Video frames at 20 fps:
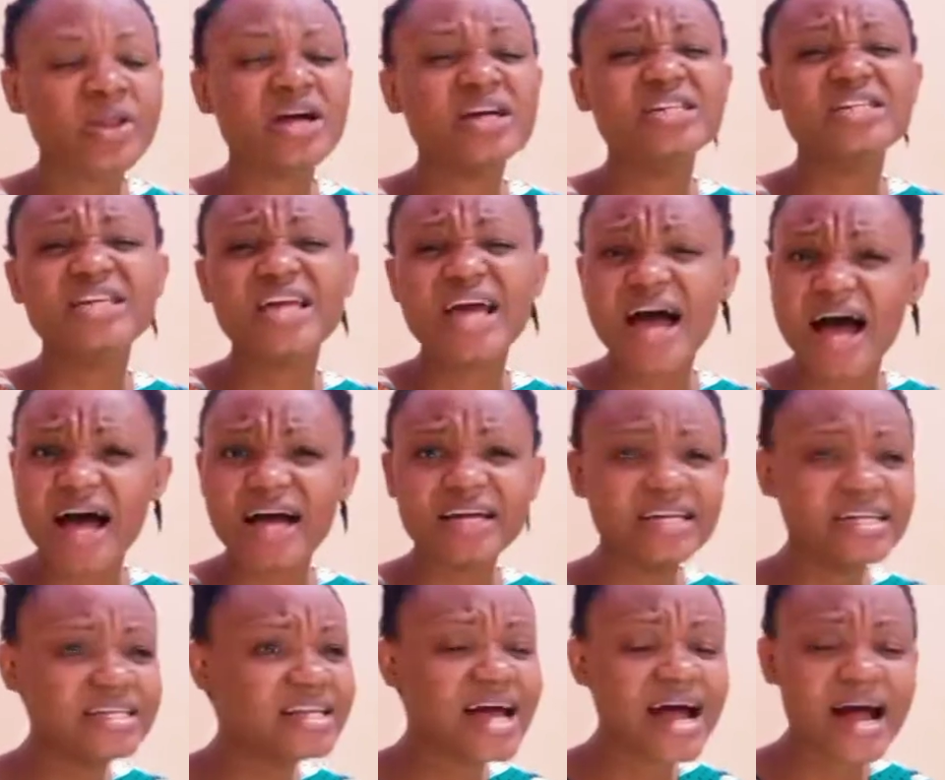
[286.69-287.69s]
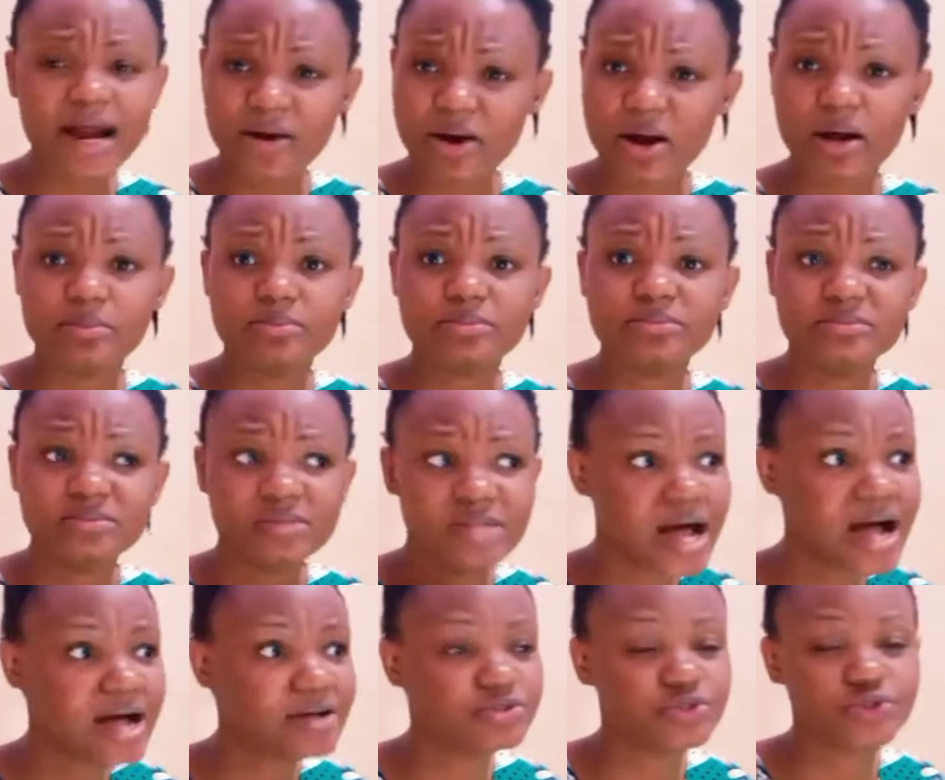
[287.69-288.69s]
Yeah, in Arab their
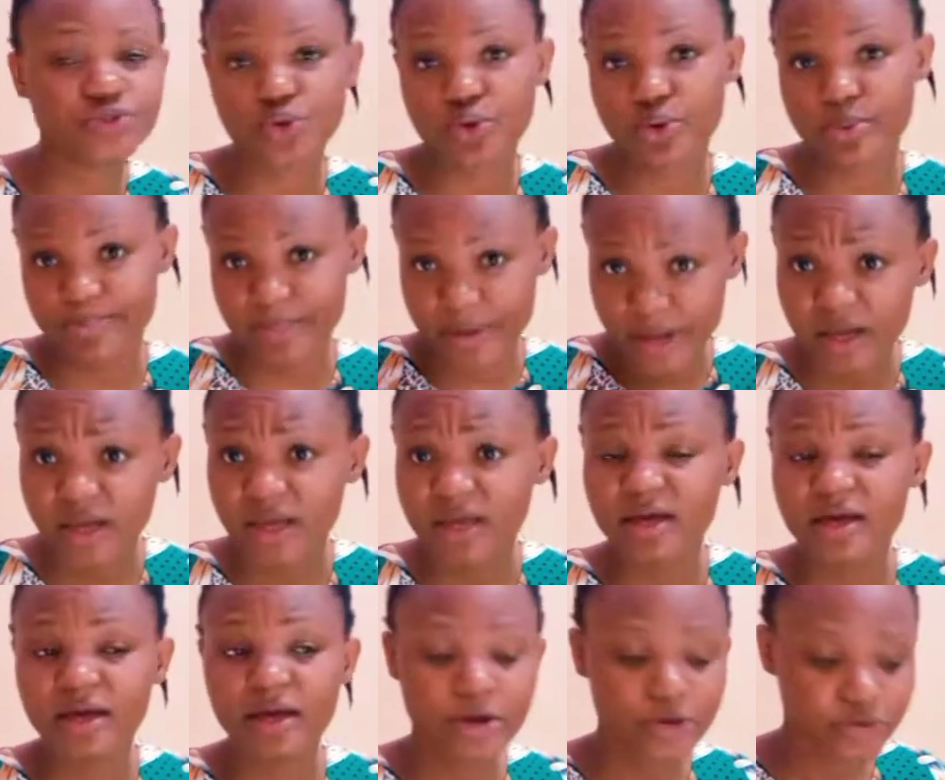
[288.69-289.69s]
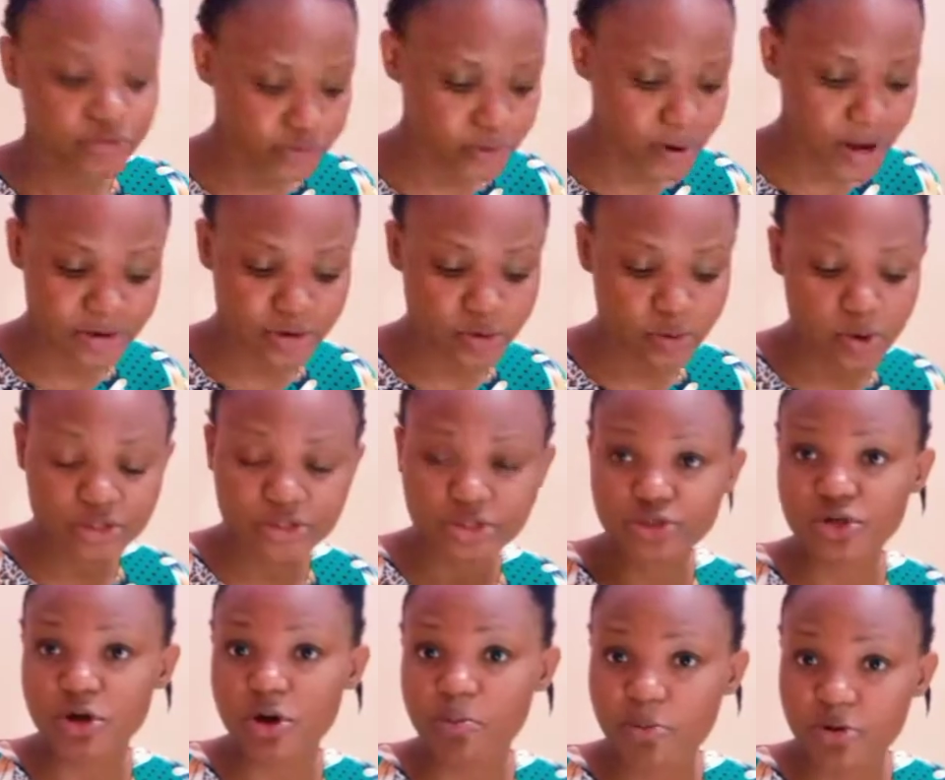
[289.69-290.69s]
house is so big, so I don't want to
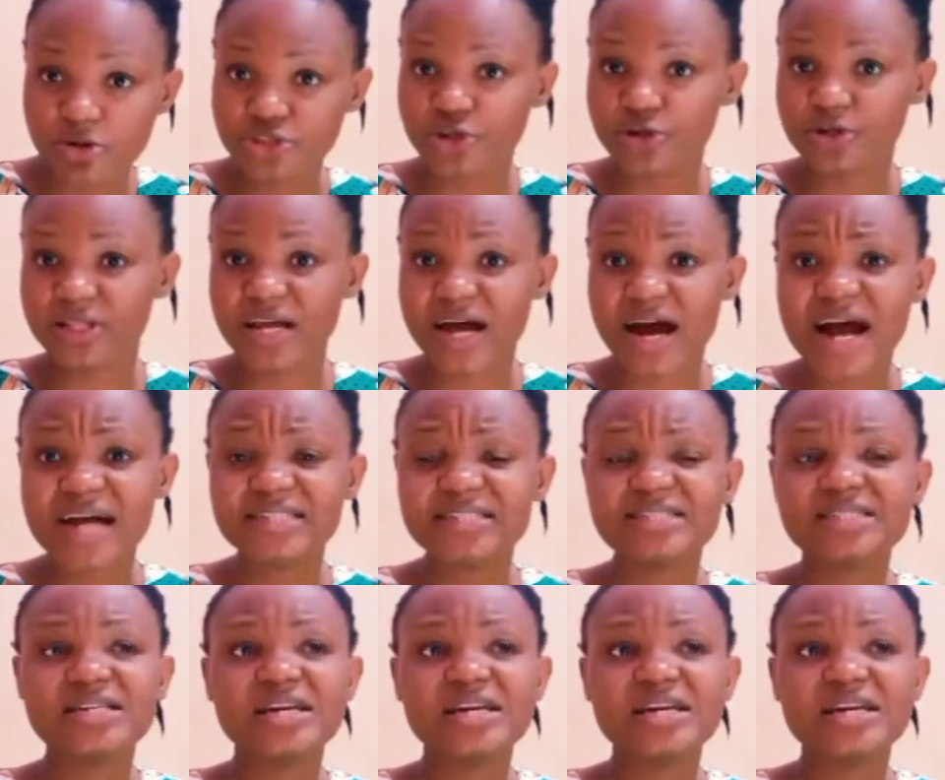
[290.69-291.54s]
talk much on that.